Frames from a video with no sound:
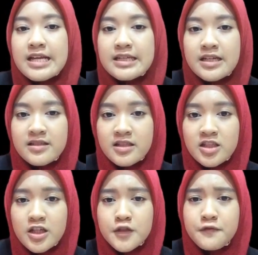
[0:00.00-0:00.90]
The
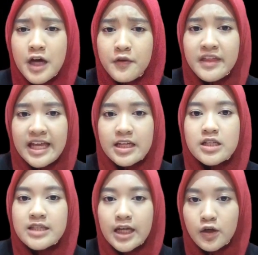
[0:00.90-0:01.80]
researchers found that
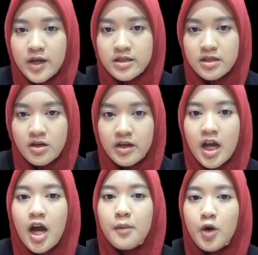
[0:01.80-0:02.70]
cyclohexanone
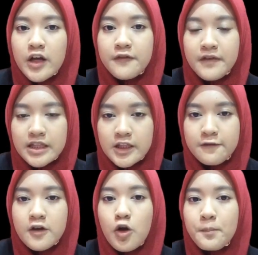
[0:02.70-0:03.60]
are more effective
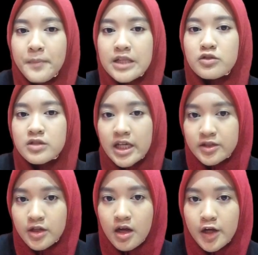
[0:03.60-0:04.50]
compared to
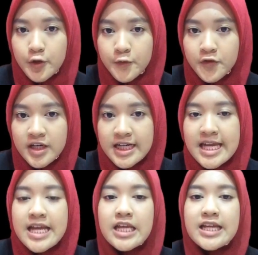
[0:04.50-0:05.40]
tetrahydrofuran
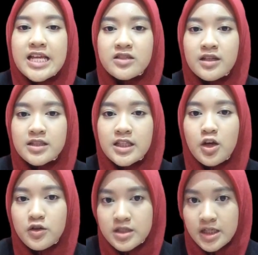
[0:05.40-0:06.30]
in extracting
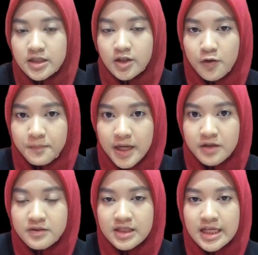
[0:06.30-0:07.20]
oxygenated compounds.